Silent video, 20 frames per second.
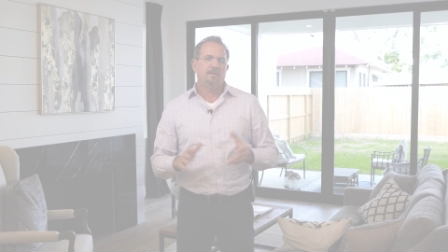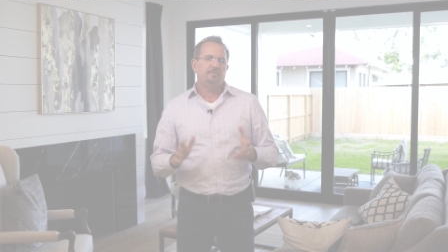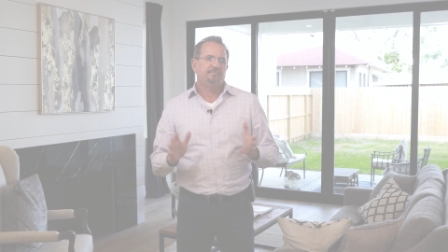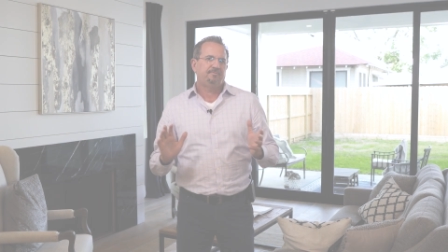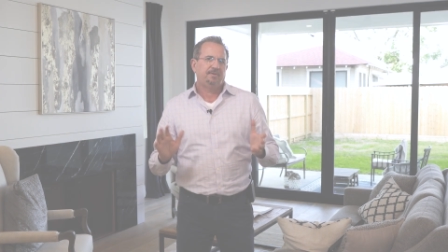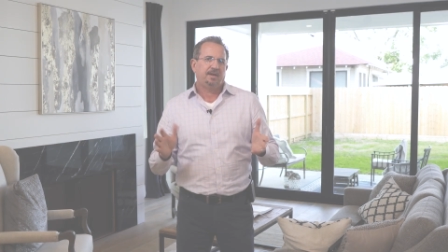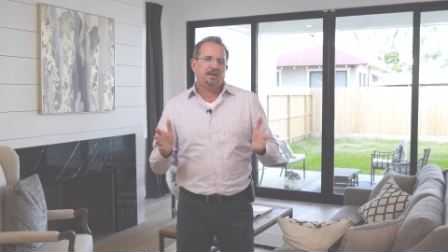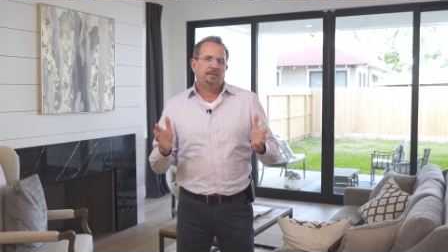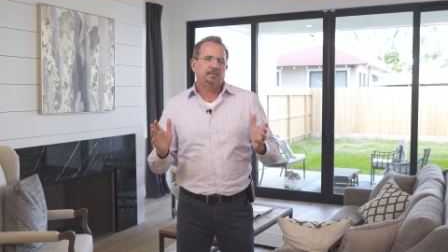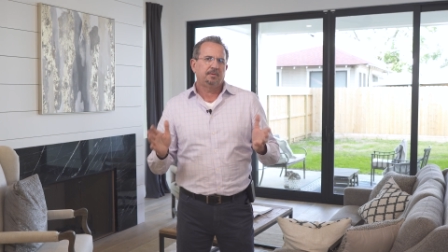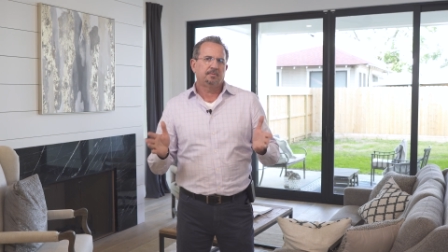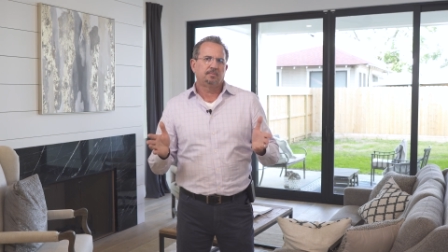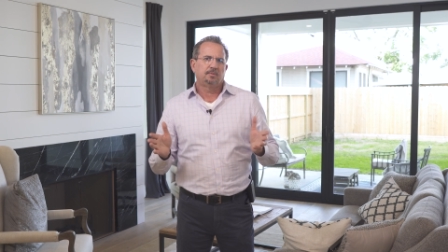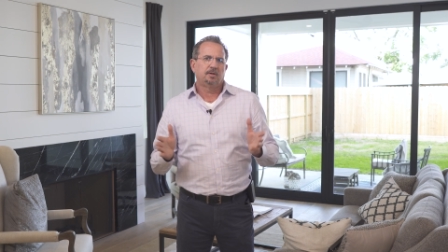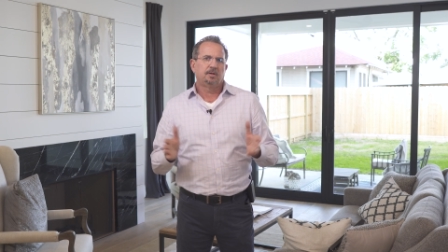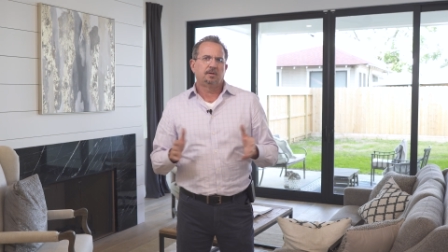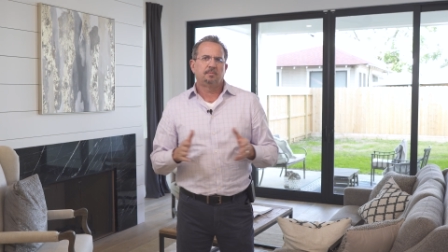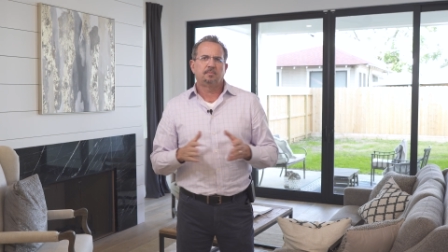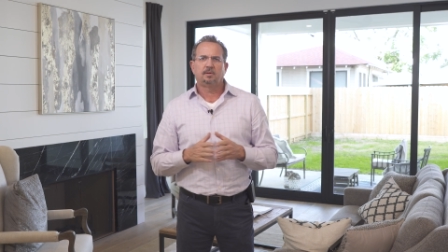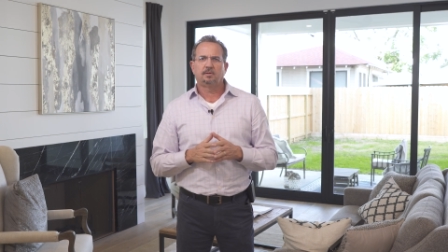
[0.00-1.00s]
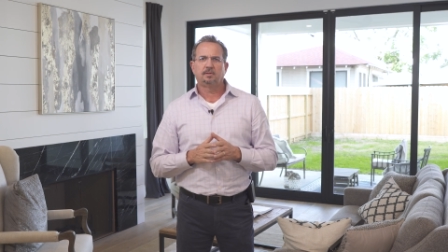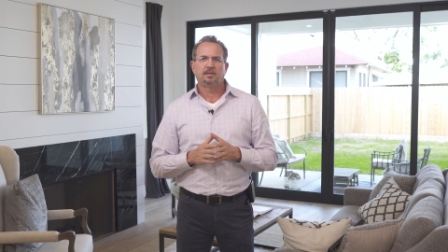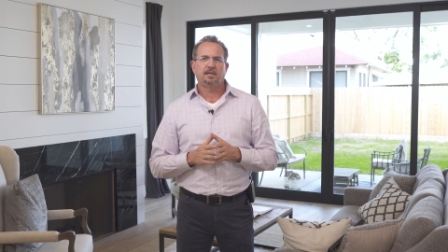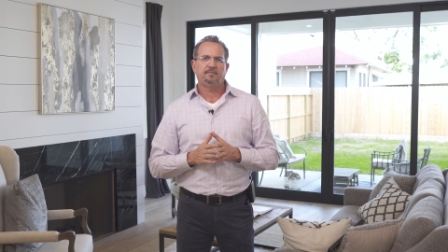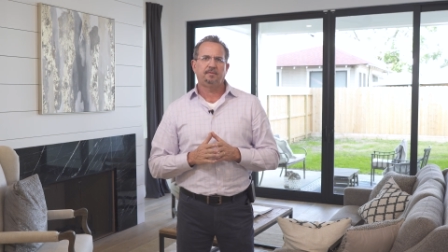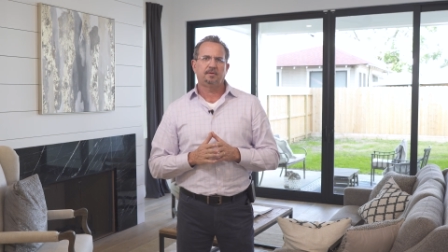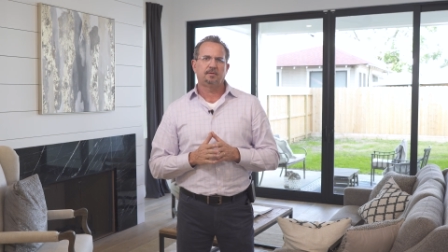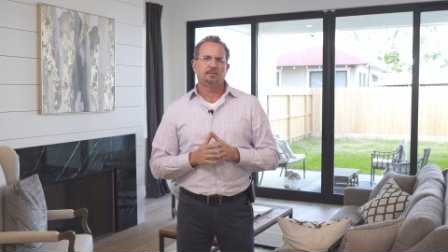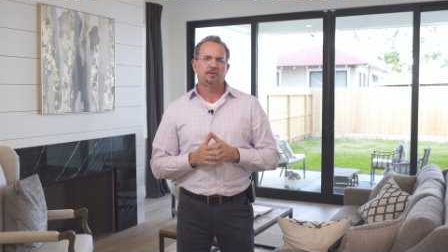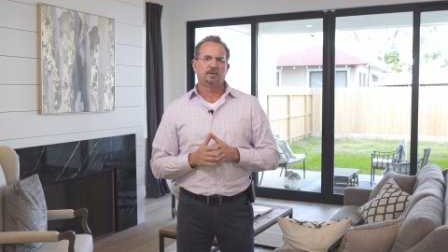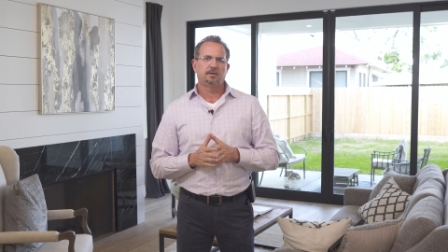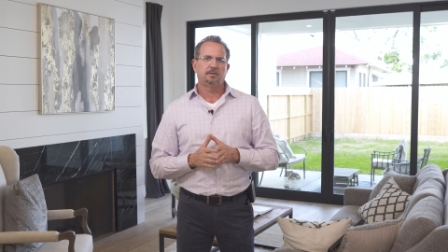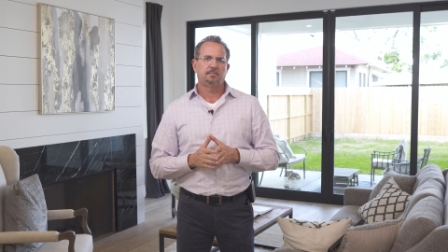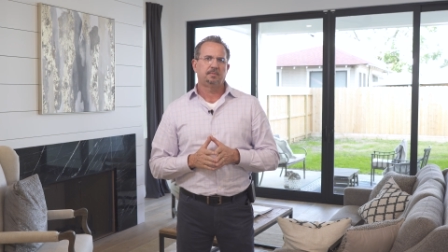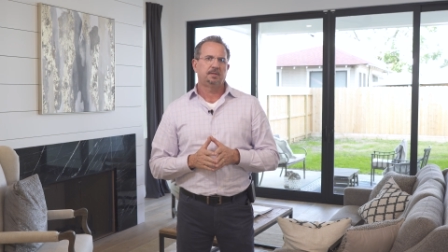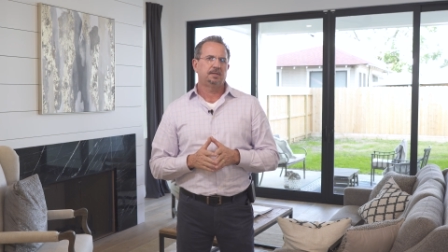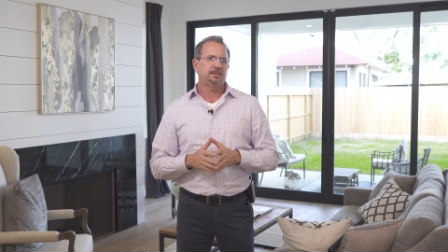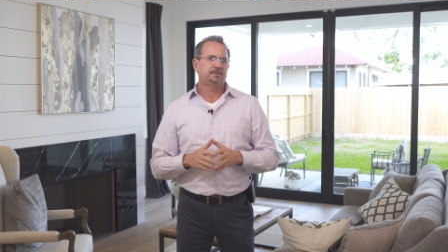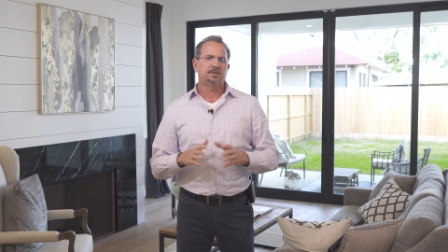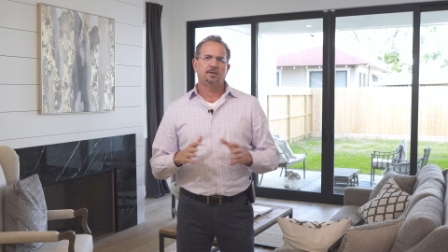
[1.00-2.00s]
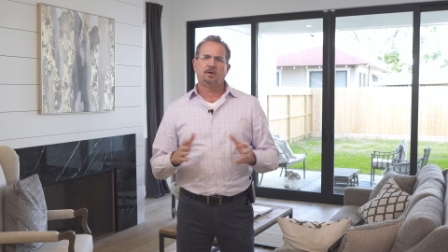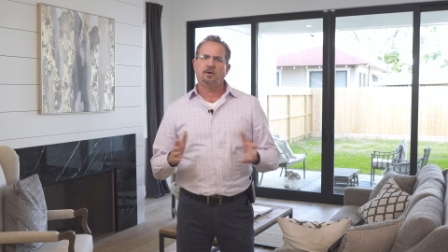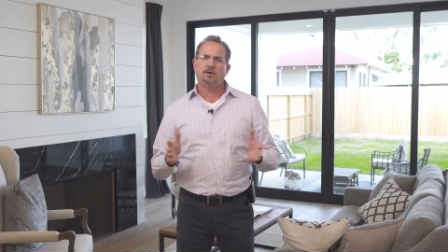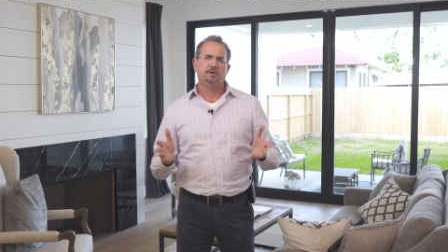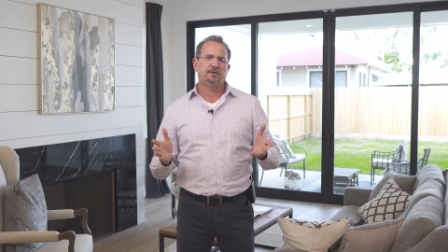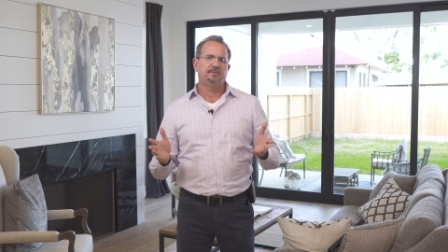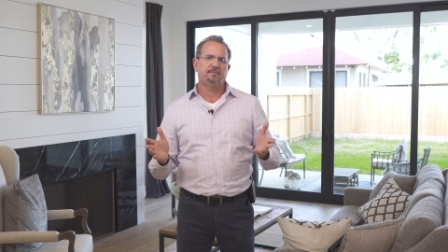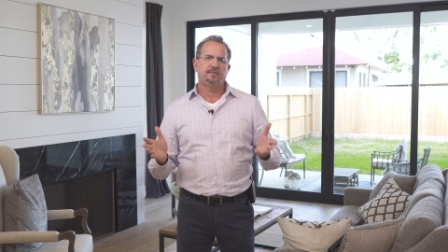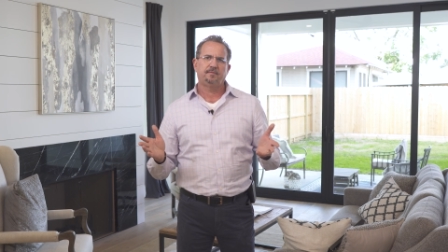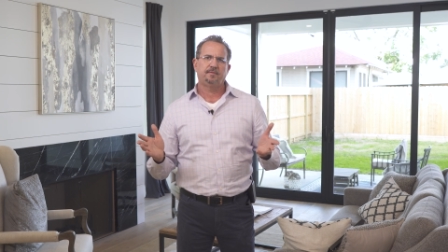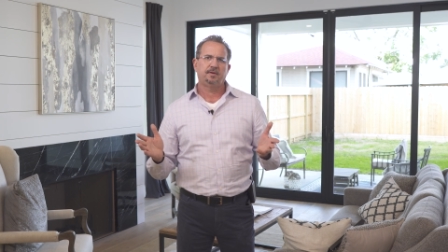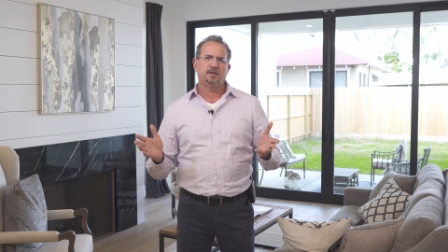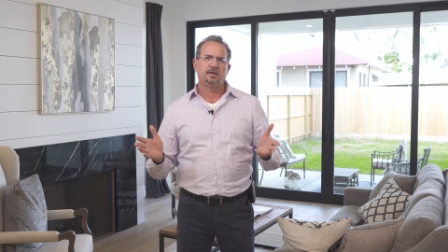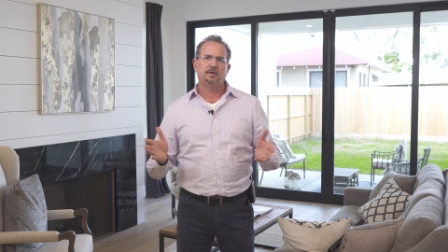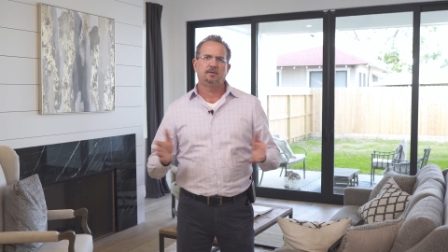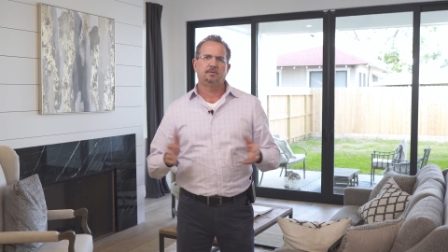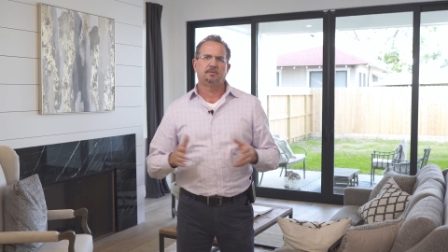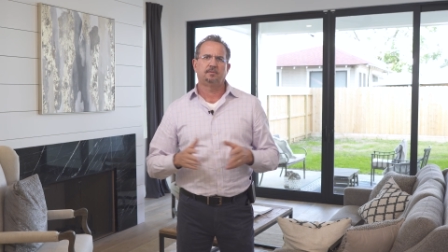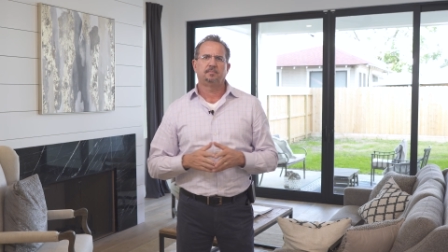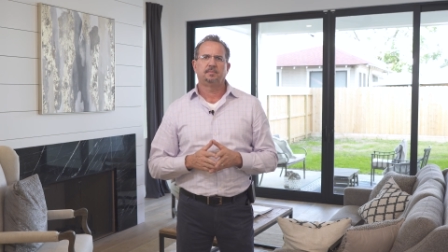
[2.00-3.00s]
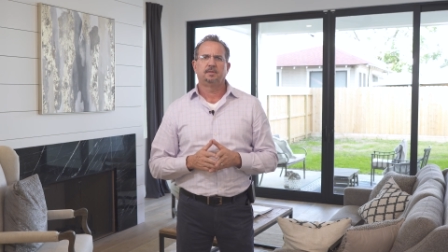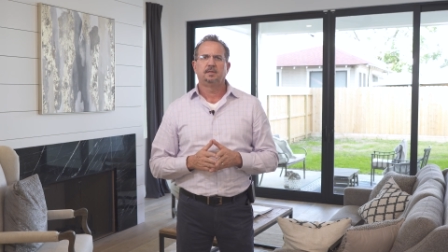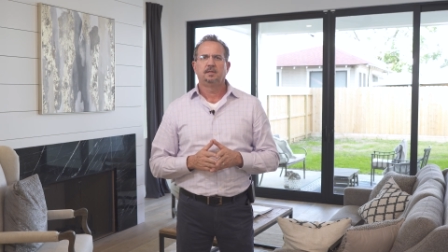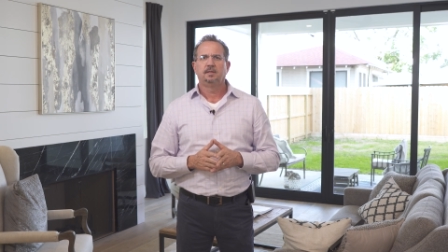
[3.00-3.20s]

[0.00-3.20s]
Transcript: A family room or living room is the heart of every home.